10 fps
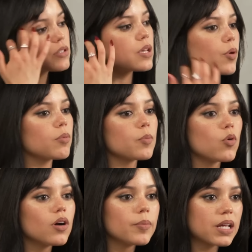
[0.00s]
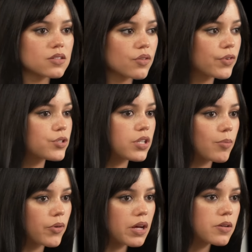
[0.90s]
I'd say probably more because the first
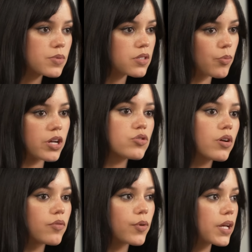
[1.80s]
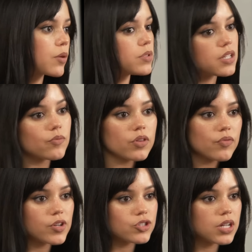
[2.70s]
time around it was the pressure of working with Tim for the first